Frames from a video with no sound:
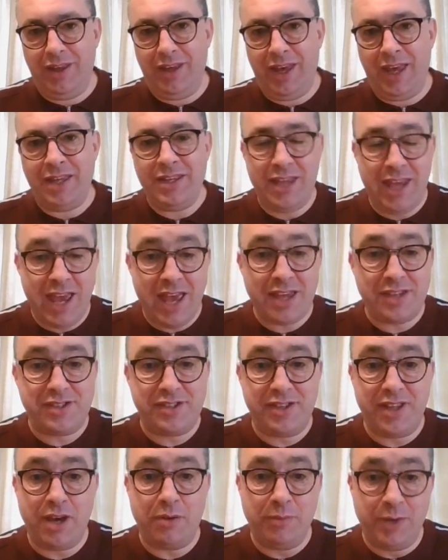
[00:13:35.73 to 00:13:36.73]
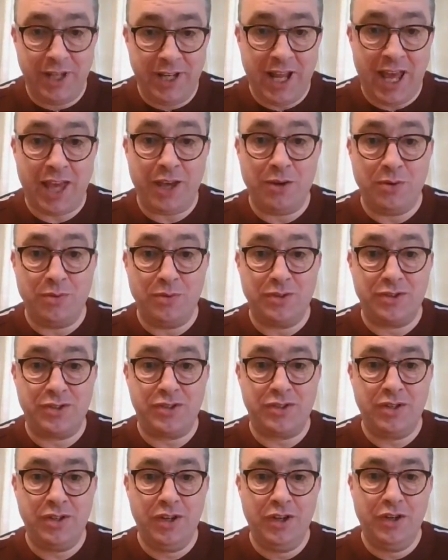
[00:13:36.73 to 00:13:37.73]
And yes, there were
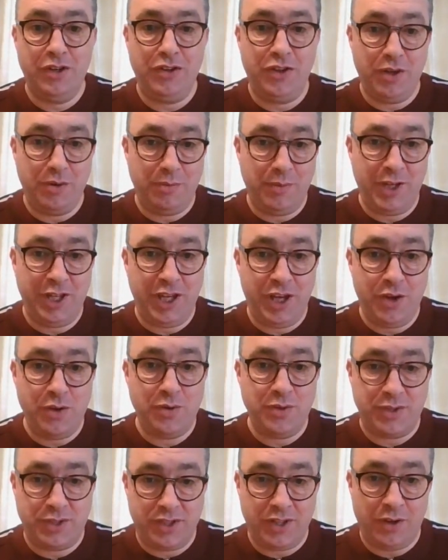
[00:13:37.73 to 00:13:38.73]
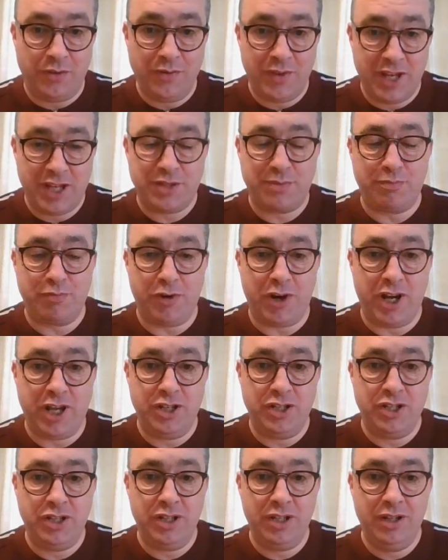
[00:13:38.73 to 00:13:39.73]
nails that were used on this
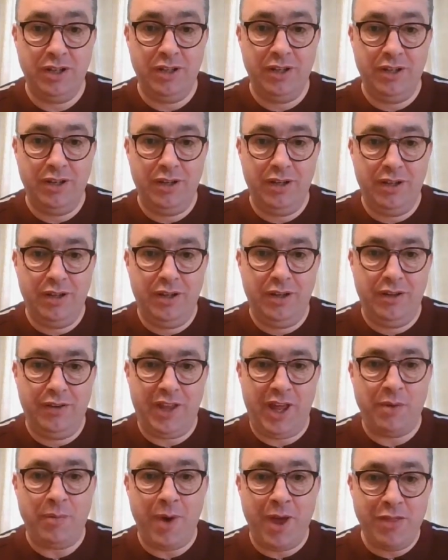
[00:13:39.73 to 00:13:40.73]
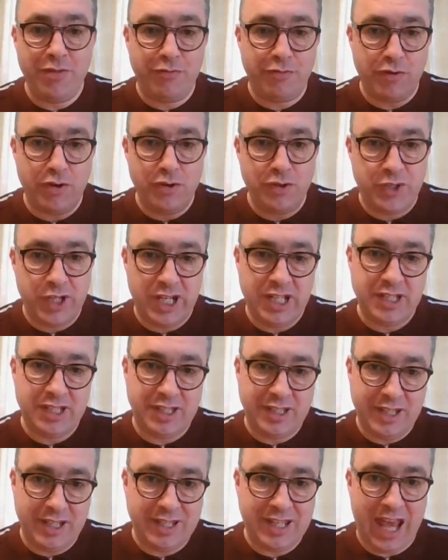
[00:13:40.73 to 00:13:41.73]
bridge. They went through
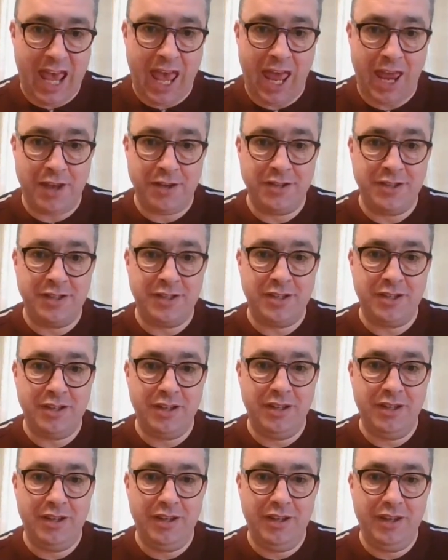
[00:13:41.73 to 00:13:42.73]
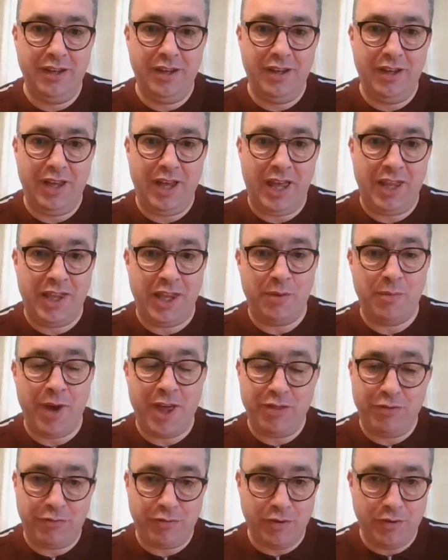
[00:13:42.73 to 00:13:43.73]
Jesus' hand and they
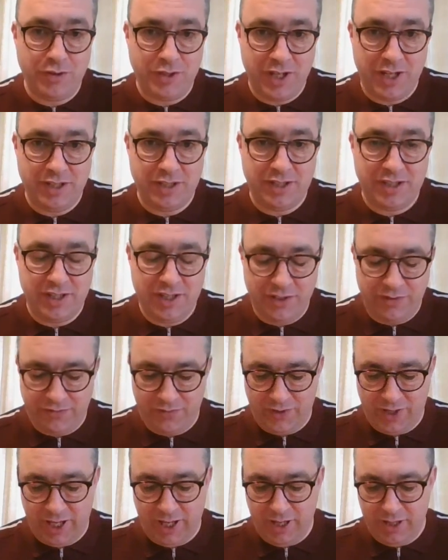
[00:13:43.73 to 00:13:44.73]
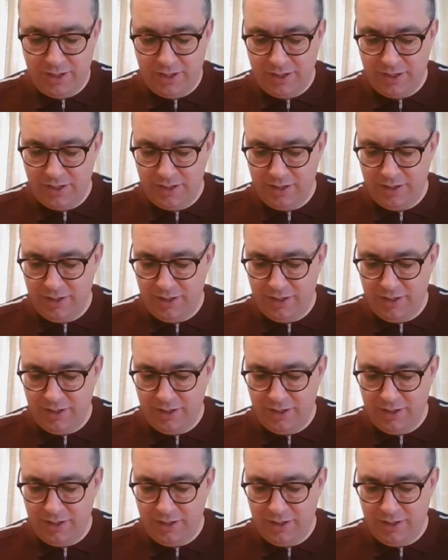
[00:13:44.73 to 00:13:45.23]
went through Jesus' feet.